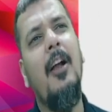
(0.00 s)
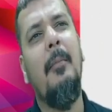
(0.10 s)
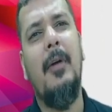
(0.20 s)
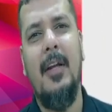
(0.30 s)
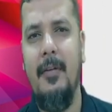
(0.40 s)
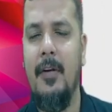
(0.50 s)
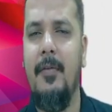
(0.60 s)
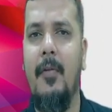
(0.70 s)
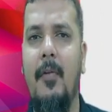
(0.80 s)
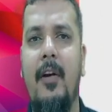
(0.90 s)
But even if
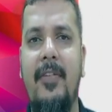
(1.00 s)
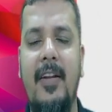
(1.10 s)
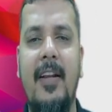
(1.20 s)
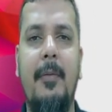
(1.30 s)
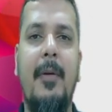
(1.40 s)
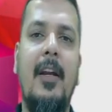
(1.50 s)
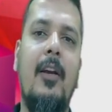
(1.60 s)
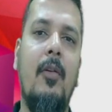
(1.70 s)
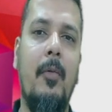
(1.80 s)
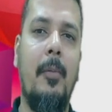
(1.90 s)
you have not seen that
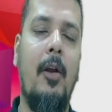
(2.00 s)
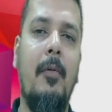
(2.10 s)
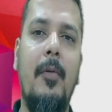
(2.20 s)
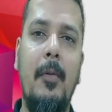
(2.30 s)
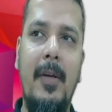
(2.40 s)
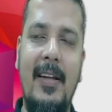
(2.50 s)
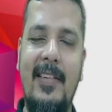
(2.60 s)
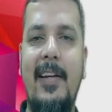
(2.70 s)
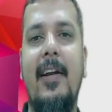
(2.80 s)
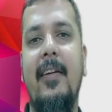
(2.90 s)
material, no problem, you will be
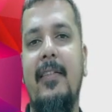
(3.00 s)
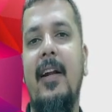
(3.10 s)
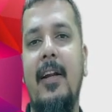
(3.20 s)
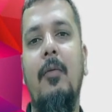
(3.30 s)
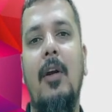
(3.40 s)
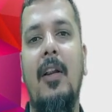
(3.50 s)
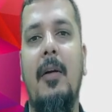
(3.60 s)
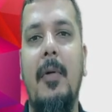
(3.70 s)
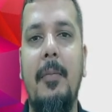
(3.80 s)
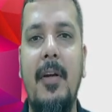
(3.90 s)
easily understanding what are the
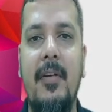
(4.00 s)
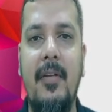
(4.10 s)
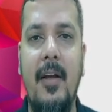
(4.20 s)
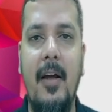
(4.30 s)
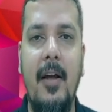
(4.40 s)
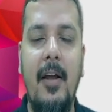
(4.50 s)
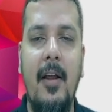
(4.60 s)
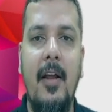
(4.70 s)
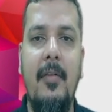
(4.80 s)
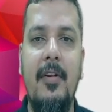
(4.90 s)
amendments
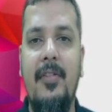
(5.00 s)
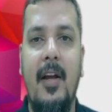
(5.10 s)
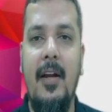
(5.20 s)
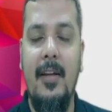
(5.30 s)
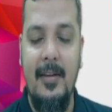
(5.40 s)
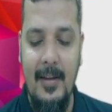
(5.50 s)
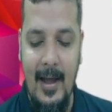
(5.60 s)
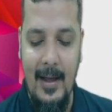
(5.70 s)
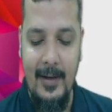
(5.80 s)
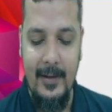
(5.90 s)
which are
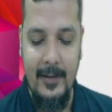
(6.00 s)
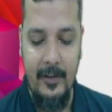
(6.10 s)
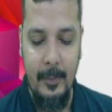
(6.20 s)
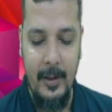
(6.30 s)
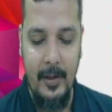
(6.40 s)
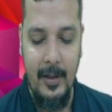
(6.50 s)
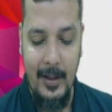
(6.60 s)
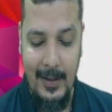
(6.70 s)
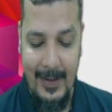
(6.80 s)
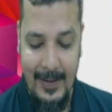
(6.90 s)
there in this
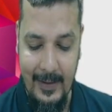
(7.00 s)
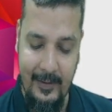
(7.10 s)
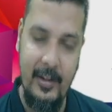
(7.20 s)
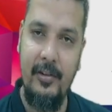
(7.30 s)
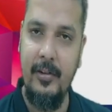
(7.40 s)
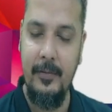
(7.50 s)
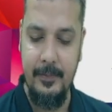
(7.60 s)
particular discussion.